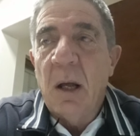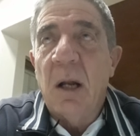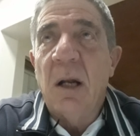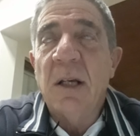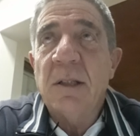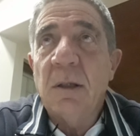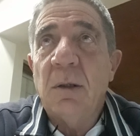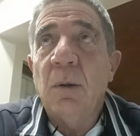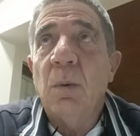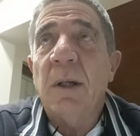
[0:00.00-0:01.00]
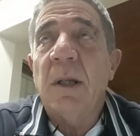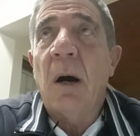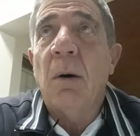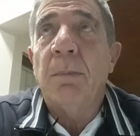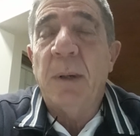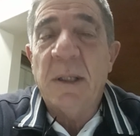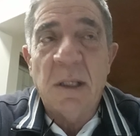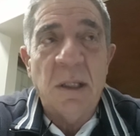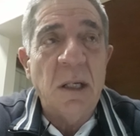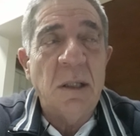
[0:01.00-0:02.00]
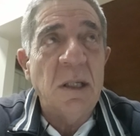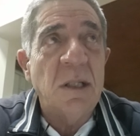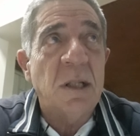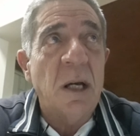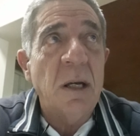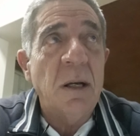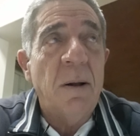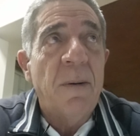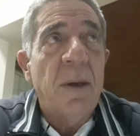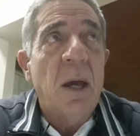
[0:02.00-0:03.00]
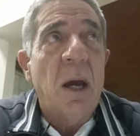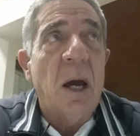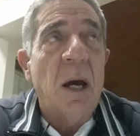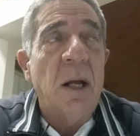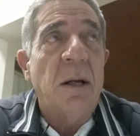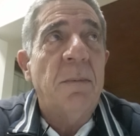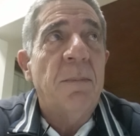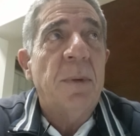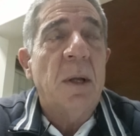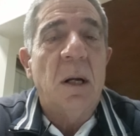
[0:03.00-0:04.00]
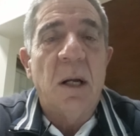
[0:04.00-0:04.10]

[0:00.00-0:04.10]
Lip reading: listen to what our president is saying, and let's